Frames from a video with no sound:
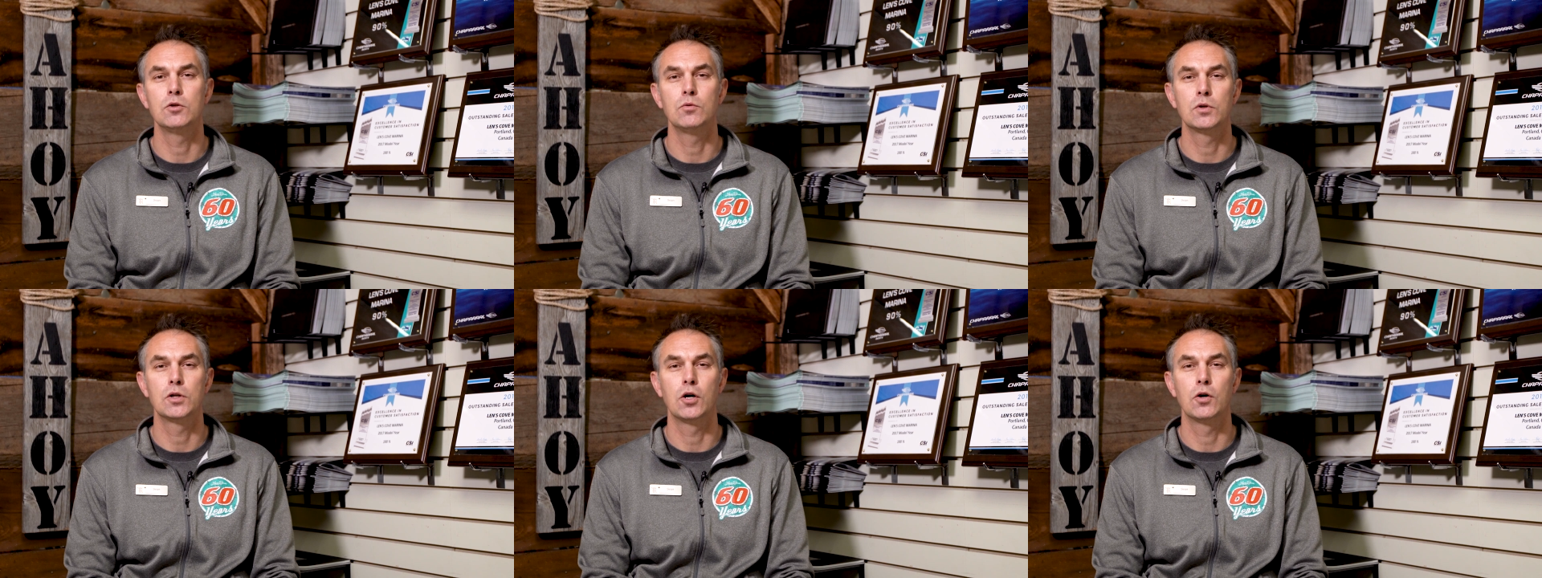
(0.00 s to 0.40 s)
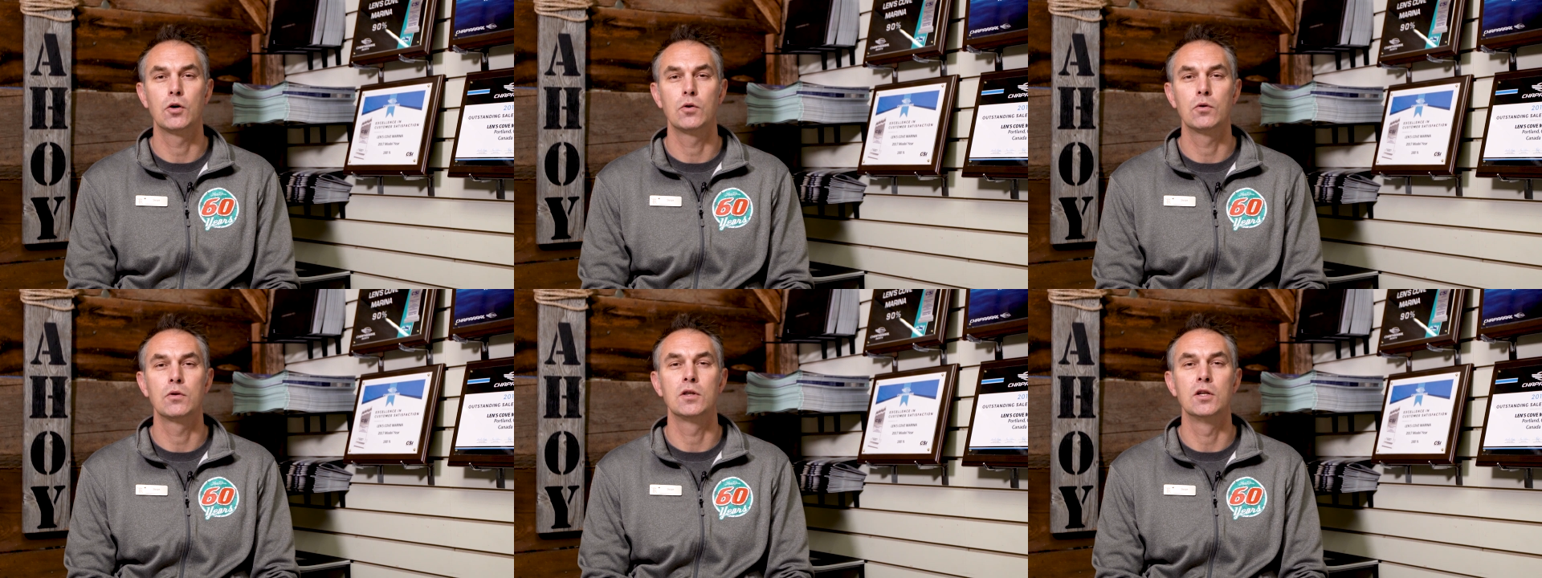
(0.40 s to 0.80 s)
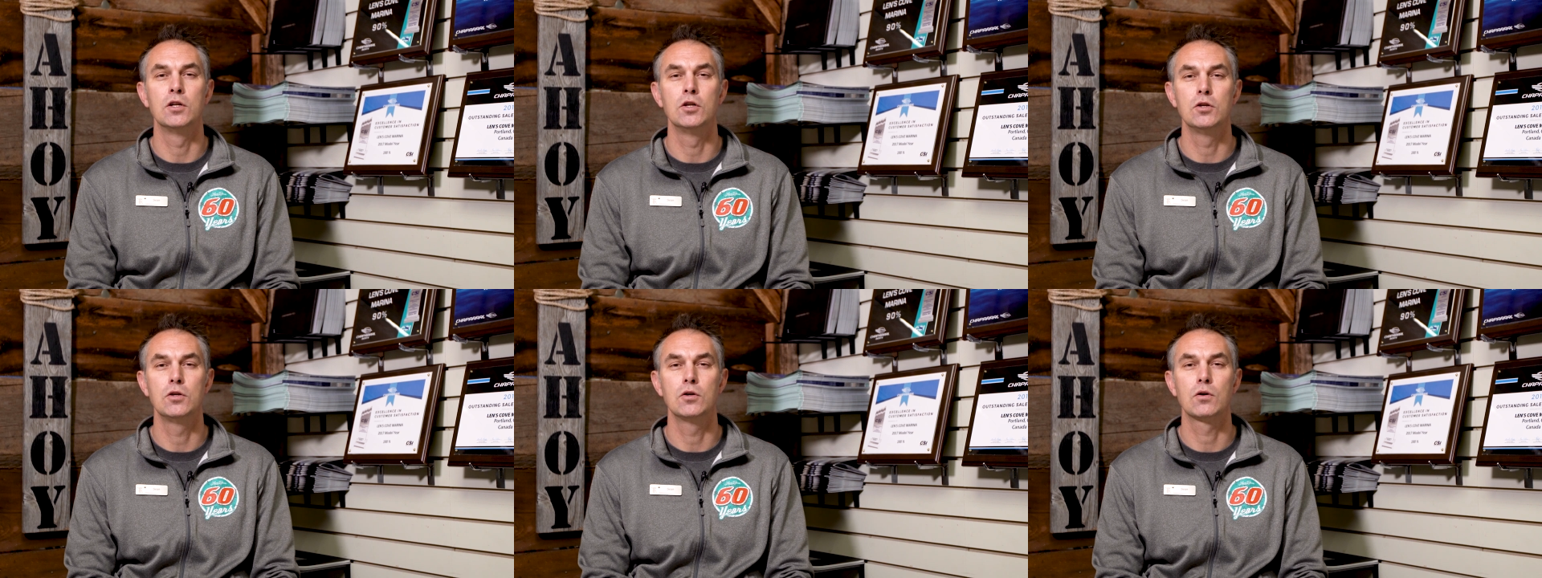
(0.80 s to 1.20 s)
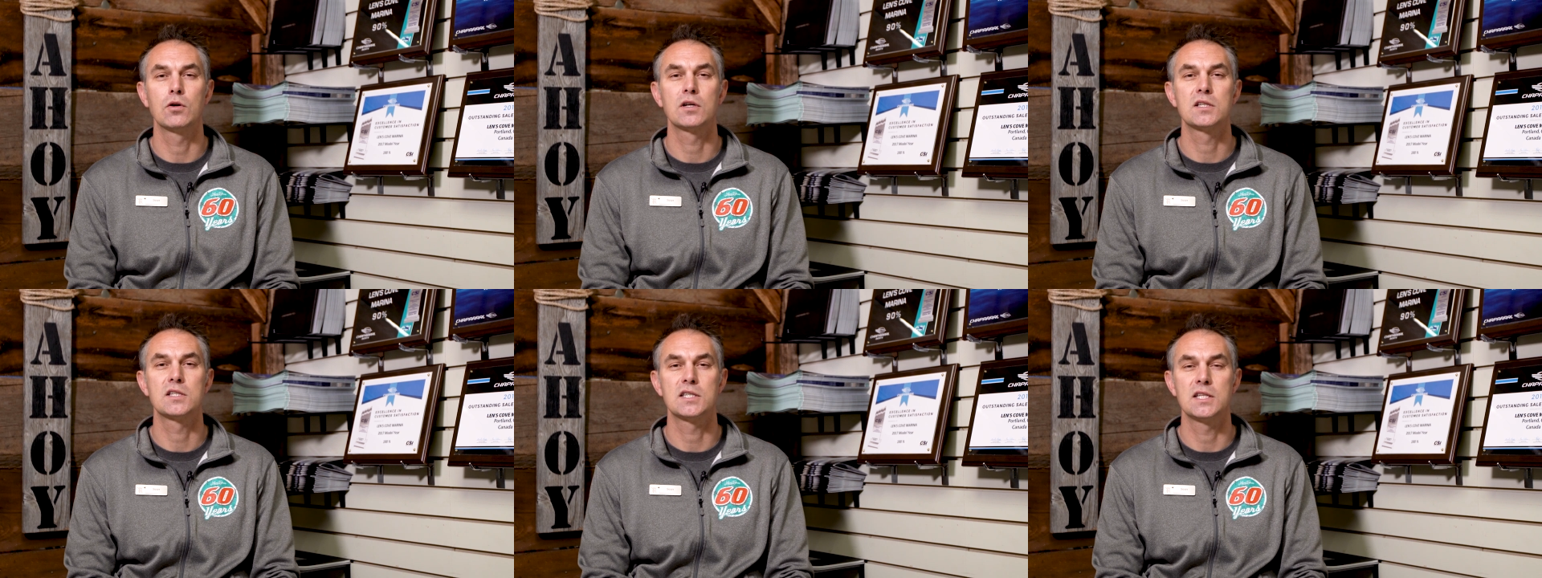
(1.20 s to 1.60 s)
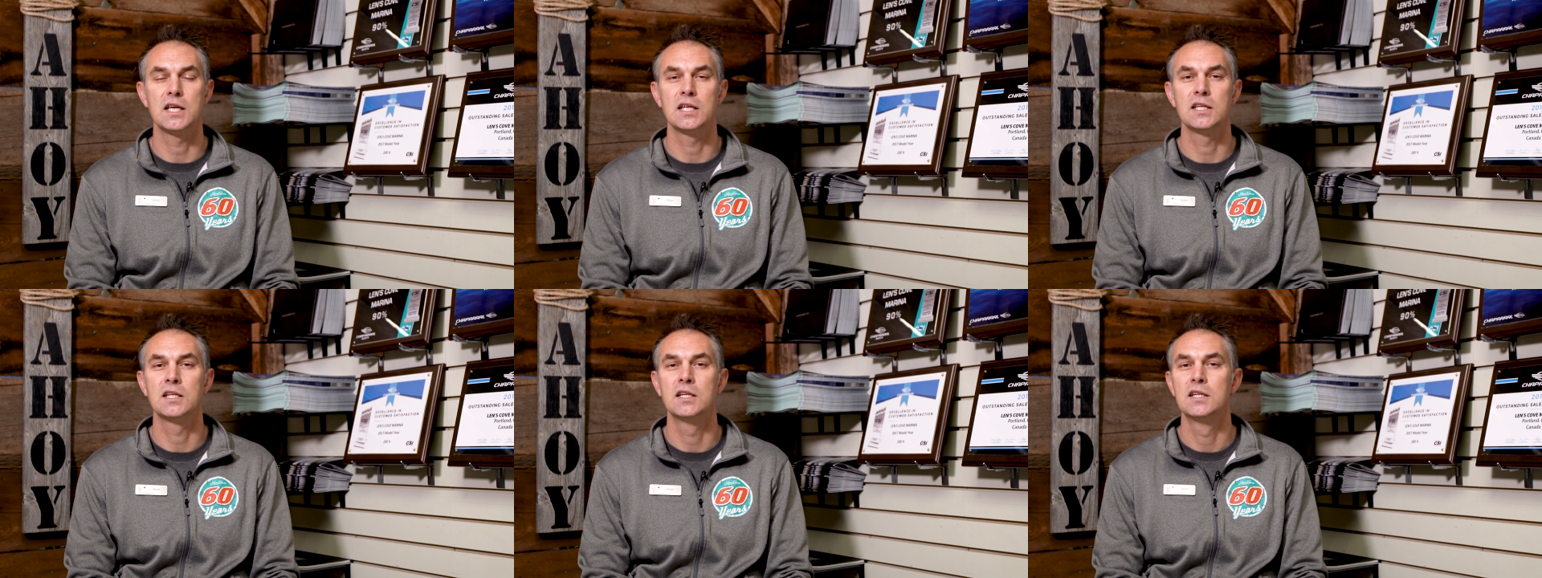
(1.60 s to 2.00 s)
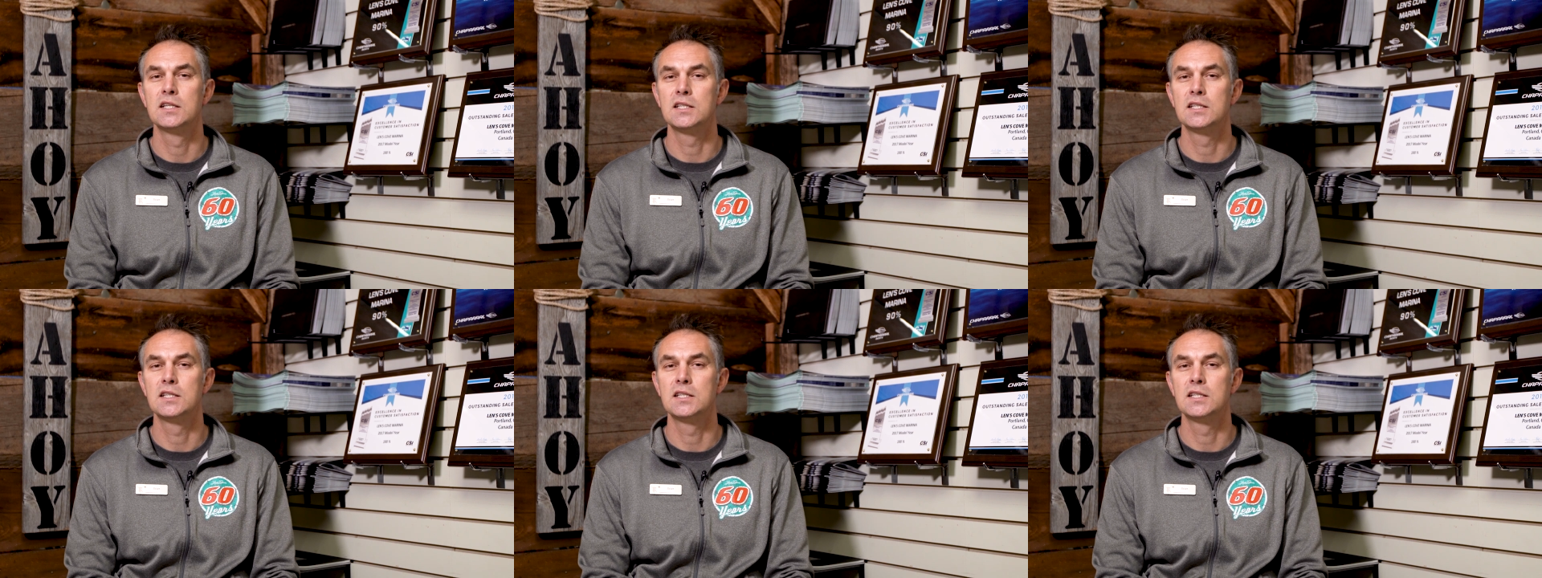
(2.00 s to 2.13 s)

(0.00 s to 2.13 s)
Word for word: you would owe the New York state